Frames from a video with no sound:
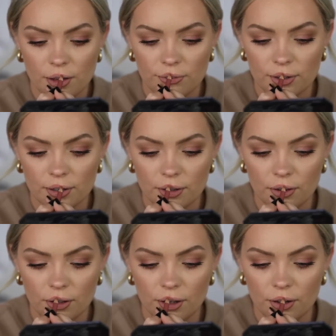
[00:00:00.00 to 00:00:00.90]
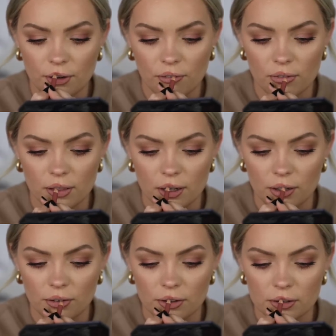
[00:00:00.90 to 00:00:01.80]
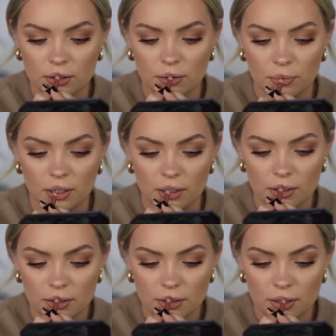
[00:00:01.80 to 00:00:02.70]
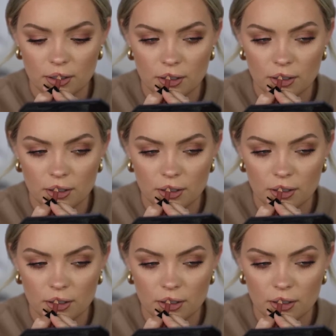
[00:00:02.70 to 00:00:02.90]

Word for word: If you're not looking to overline, you can skip this.